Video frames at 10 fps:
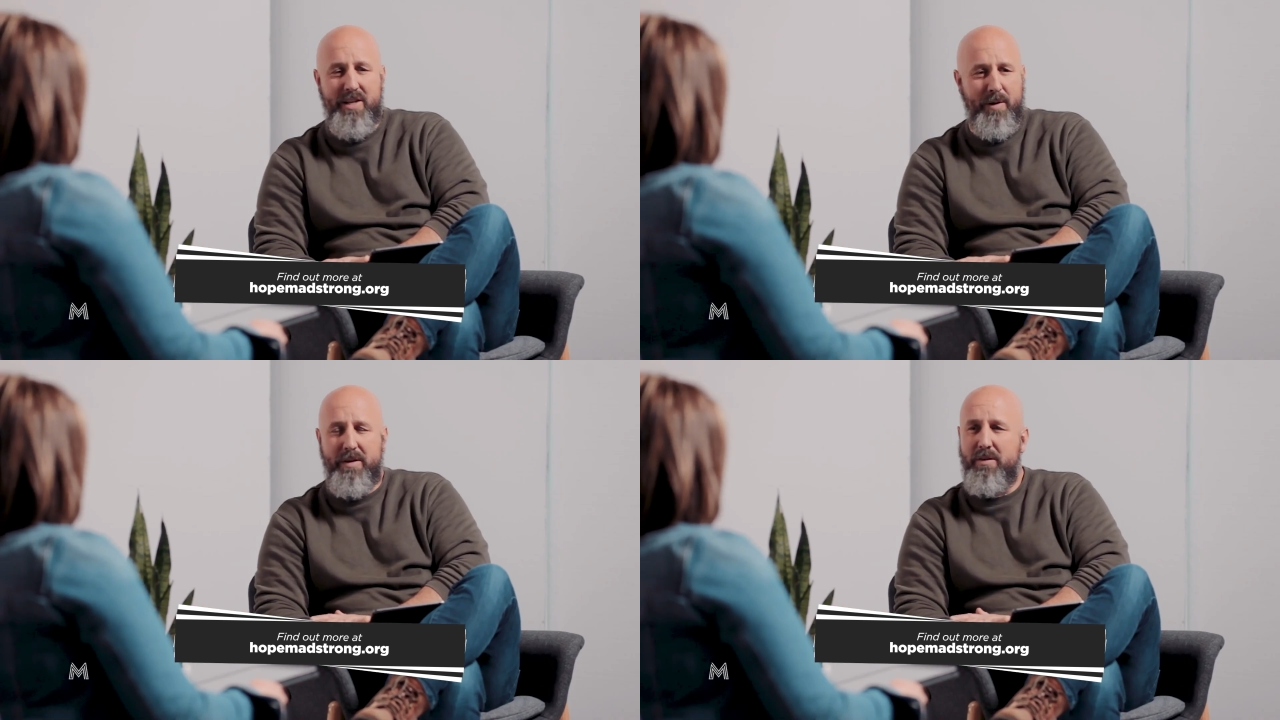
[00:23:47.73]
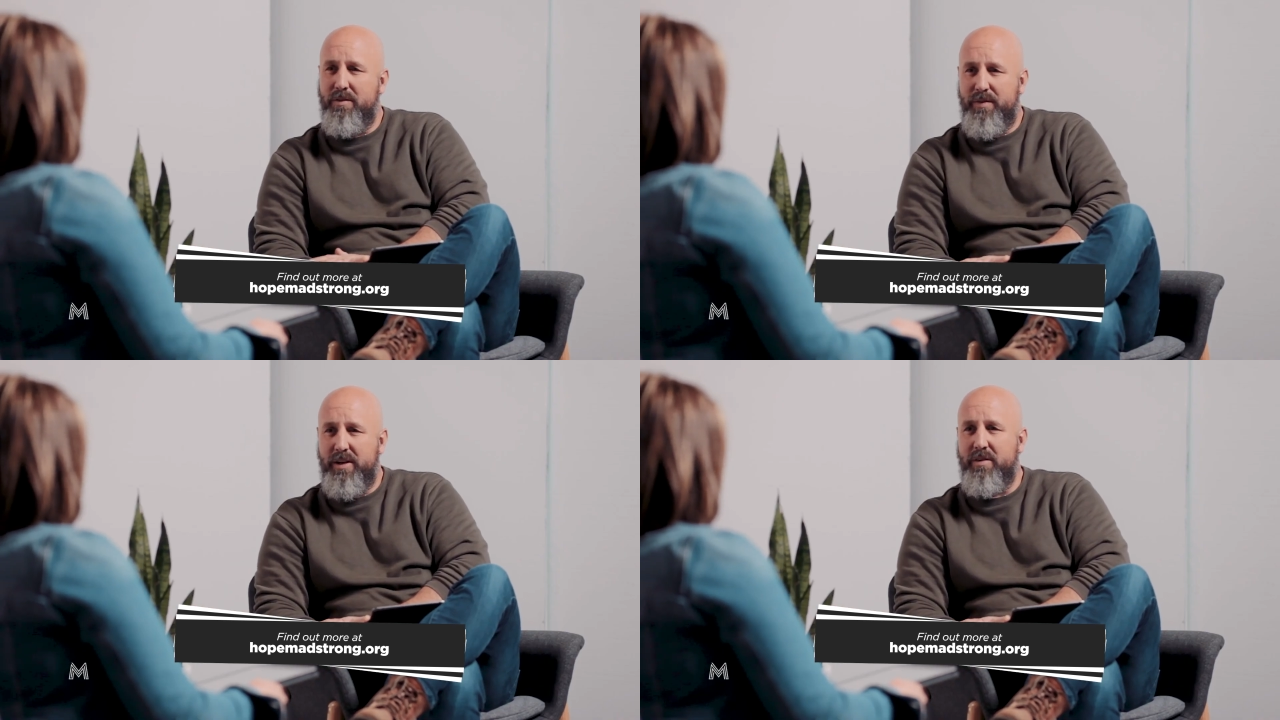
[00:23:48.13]
Celebrate
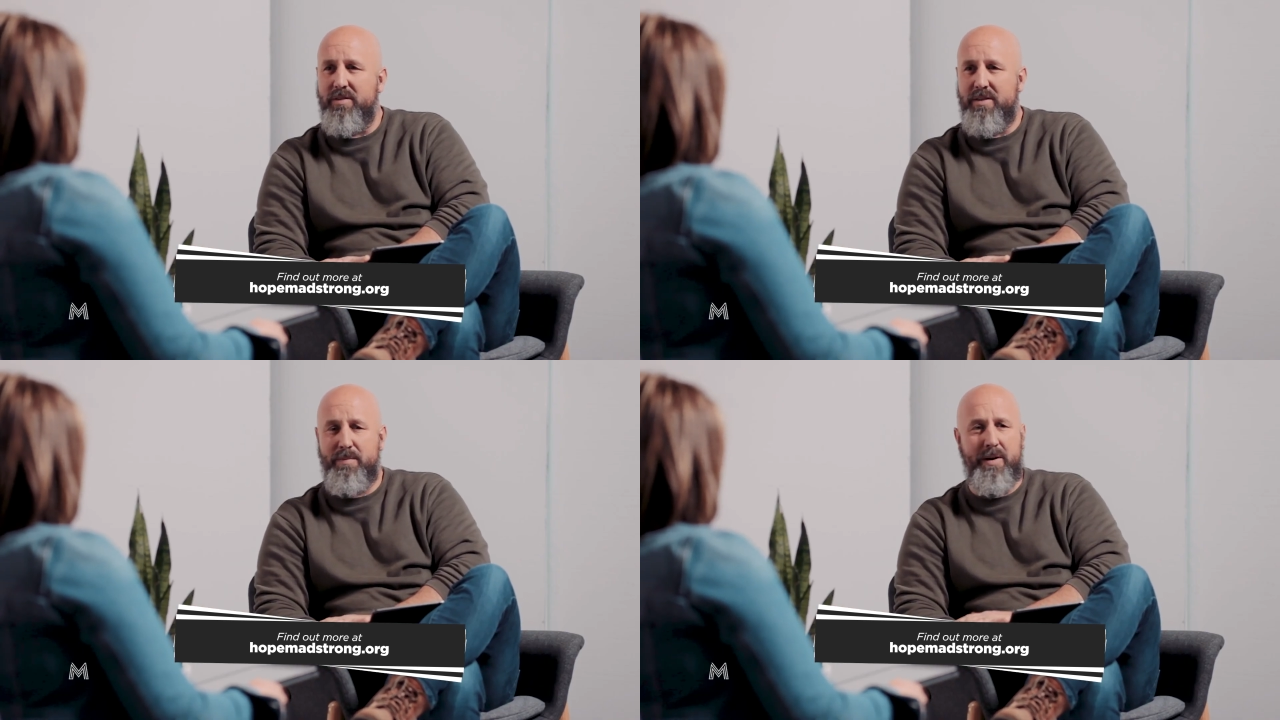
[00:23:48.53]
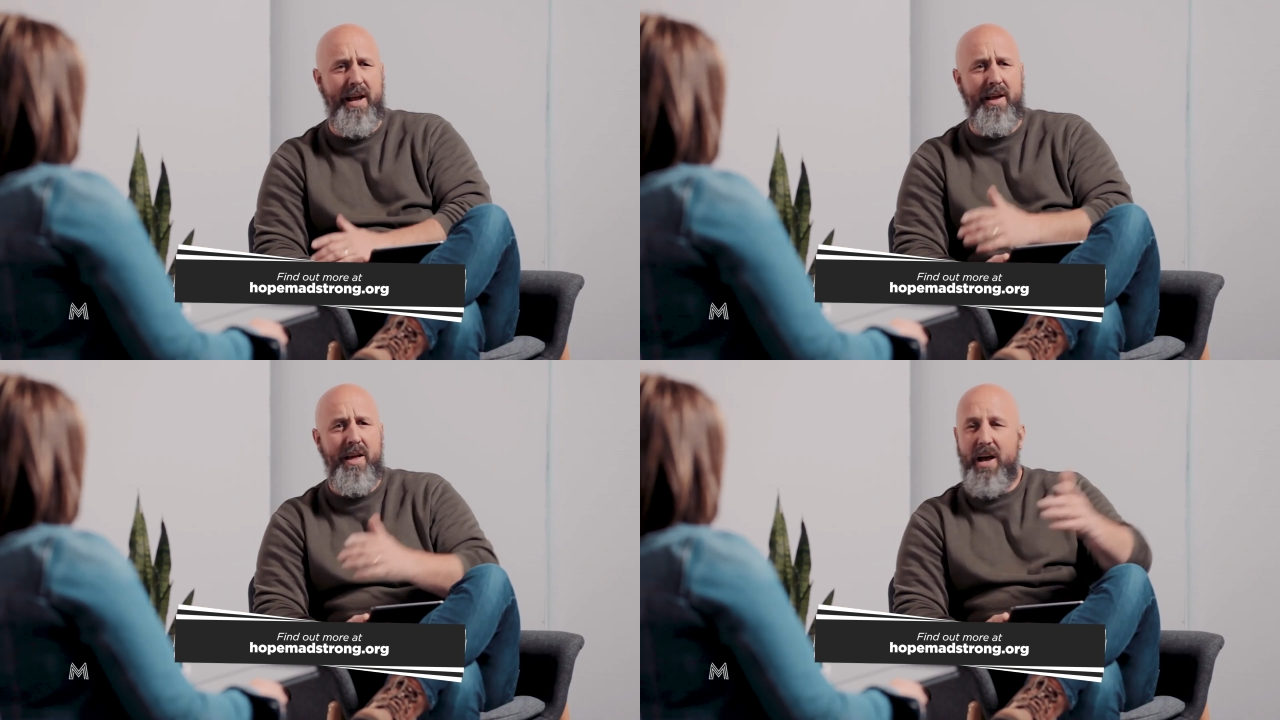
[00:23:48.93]
those victories. Celebrate,
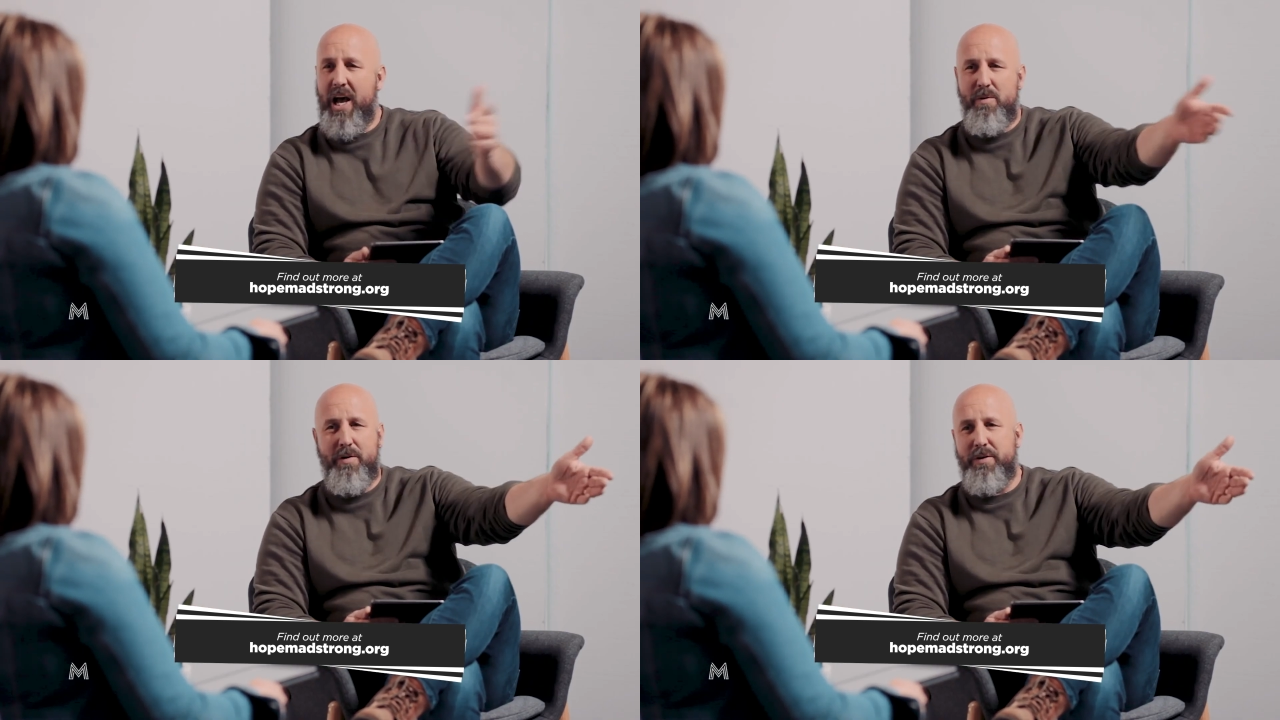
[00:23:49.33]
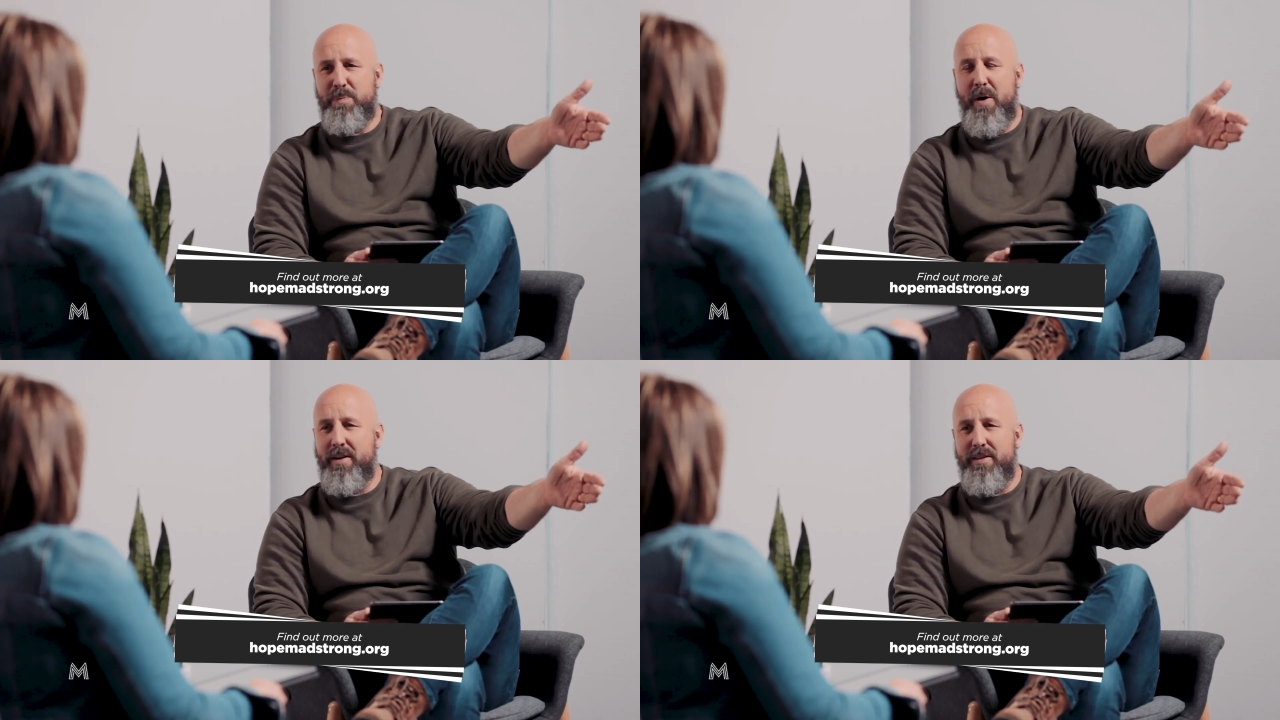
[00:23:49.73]
hey, I would have
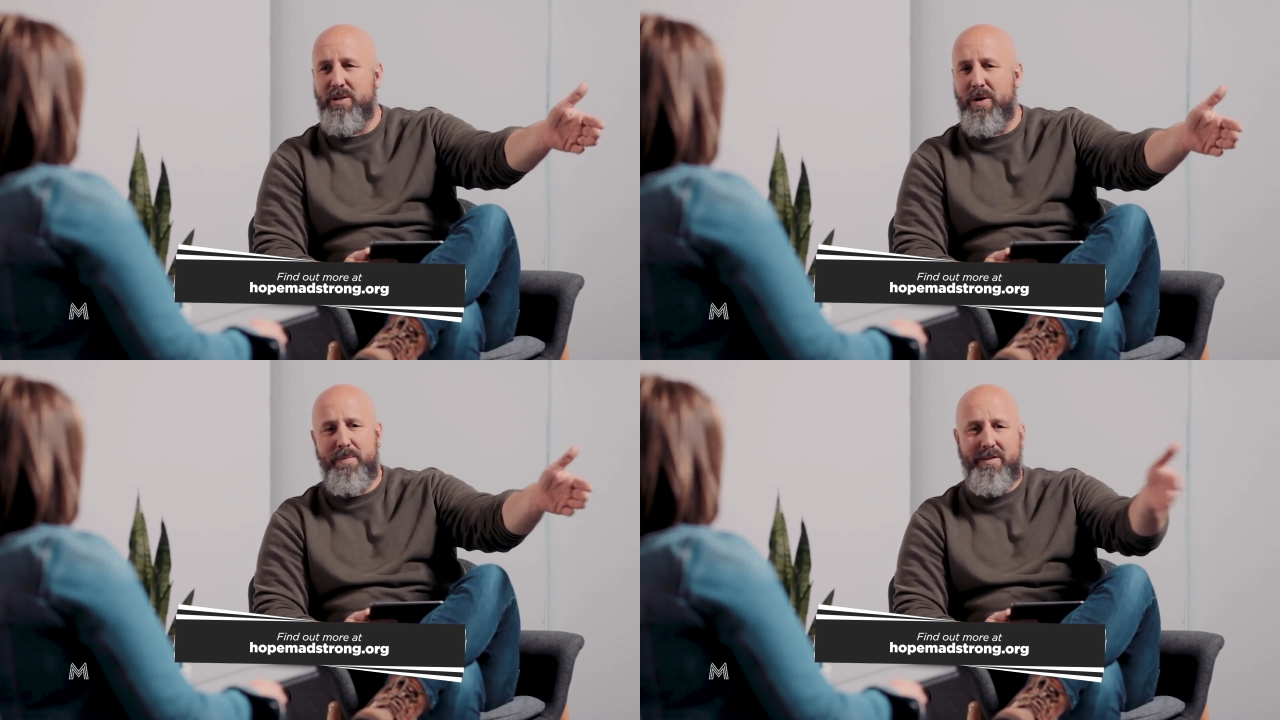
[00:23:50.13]
responded this way,